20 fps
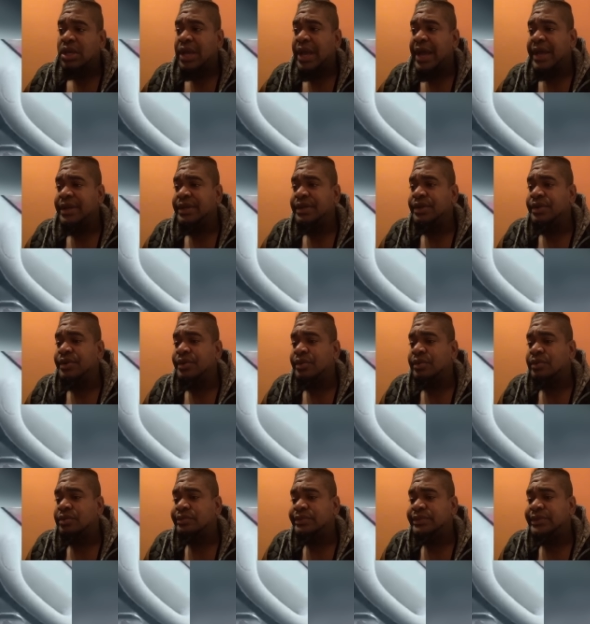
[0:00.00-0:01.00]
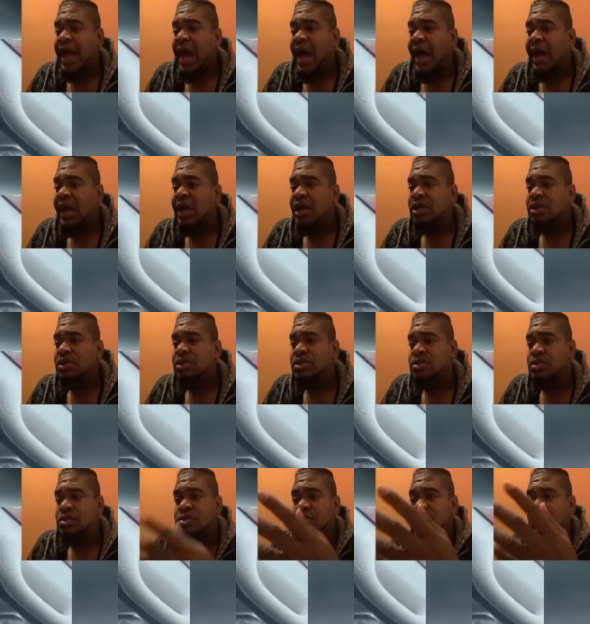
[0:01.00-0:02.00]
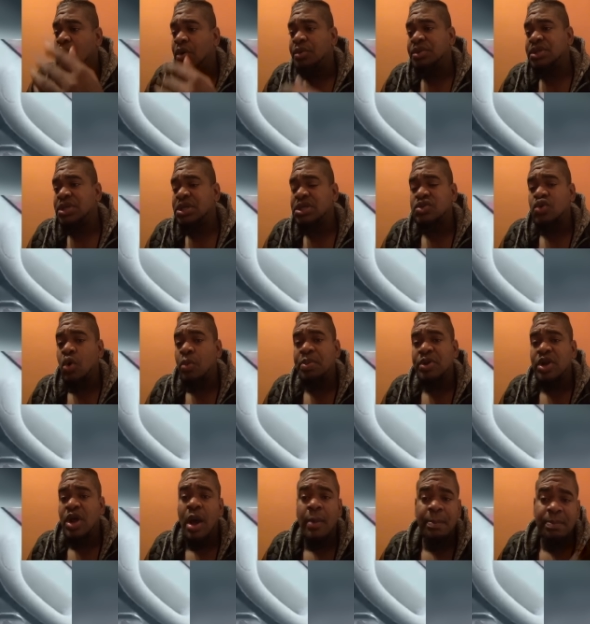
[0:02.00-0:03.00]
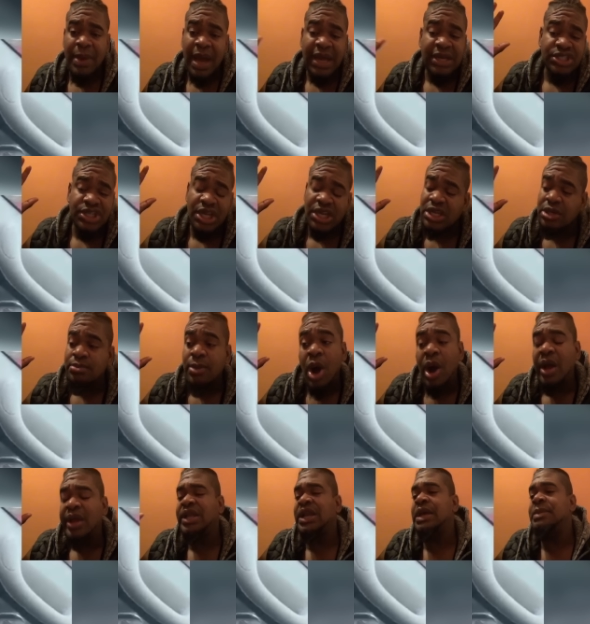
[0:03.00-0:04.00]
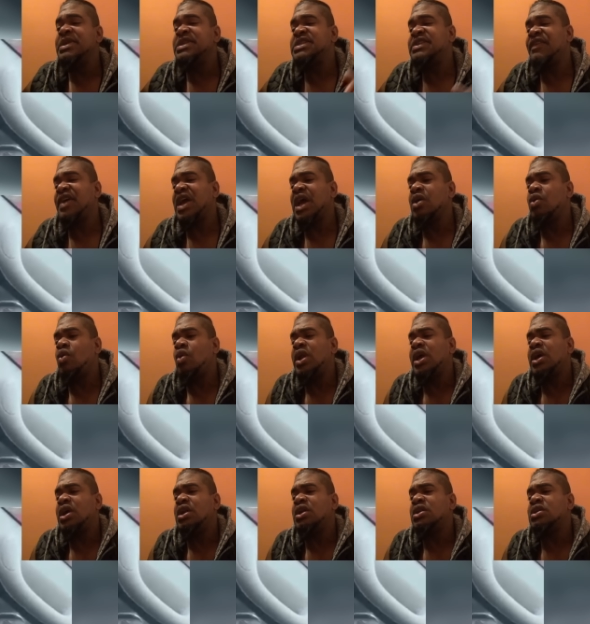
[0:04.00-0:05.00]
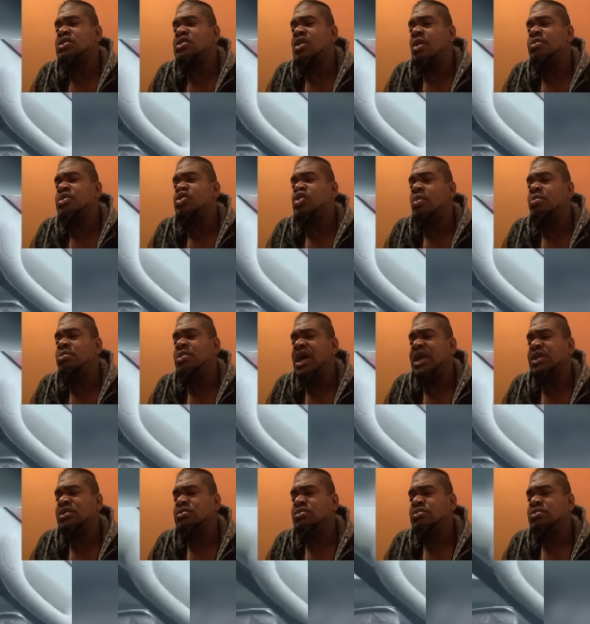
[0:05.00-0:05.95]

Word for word: And you know, yeah. So now things open up, man. Checking, boy. Let me see if I can collect or something, man.